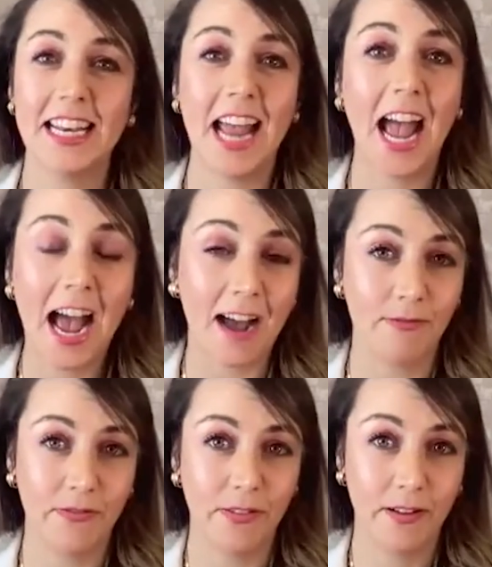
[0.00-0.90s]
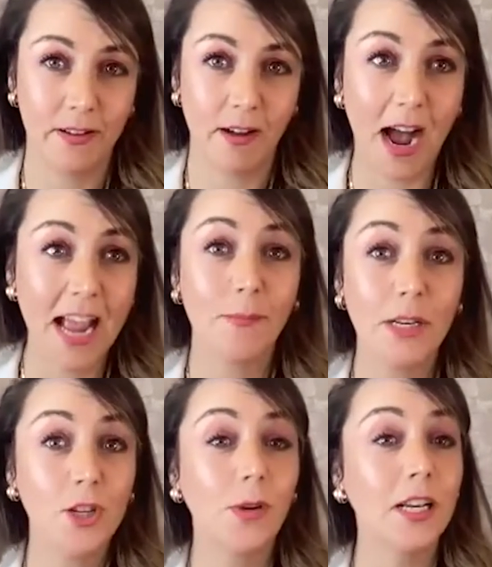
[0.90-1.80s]
and a half, I have been
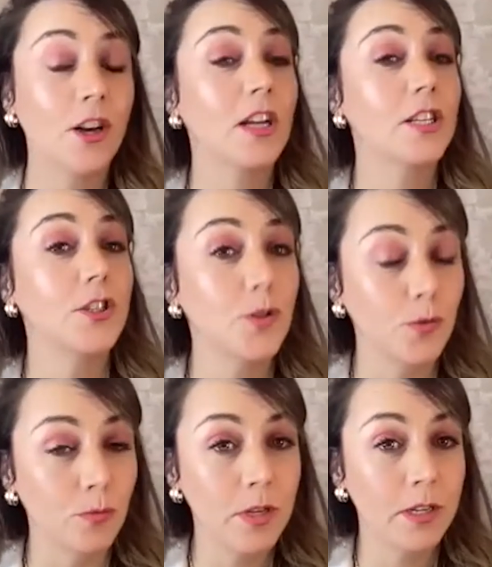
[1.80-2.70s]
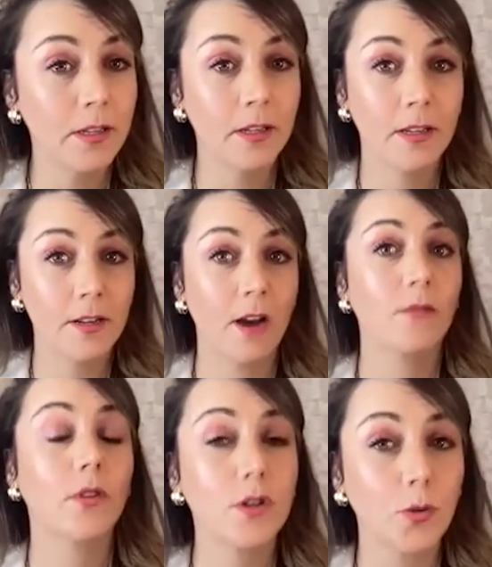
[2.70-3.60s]
doing not Zoom,
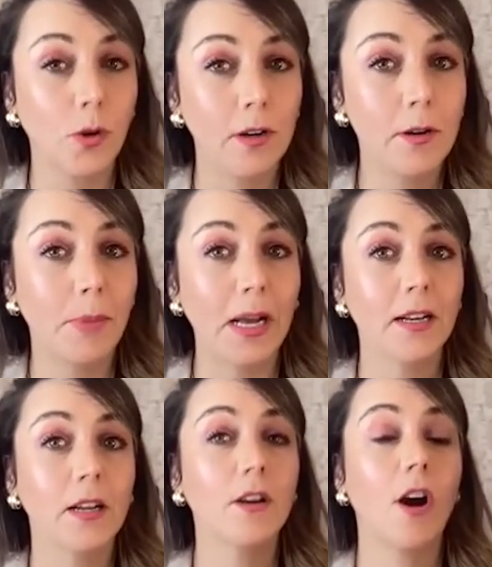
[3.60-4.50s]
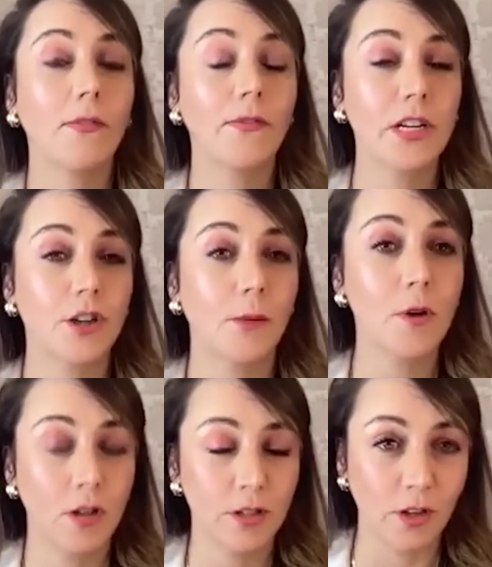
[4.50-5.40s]
not virtual, but coffee shop
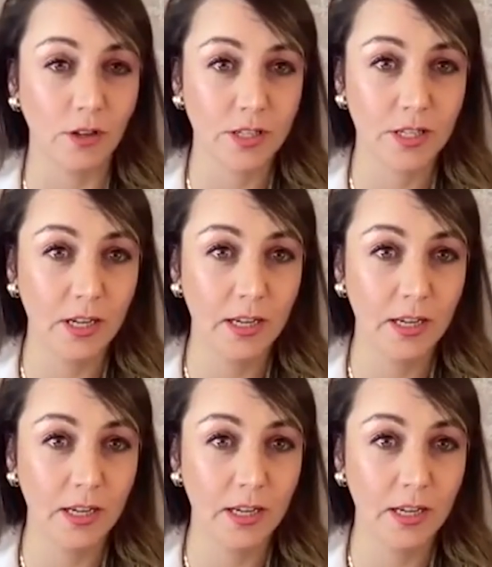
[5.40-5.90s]
consults.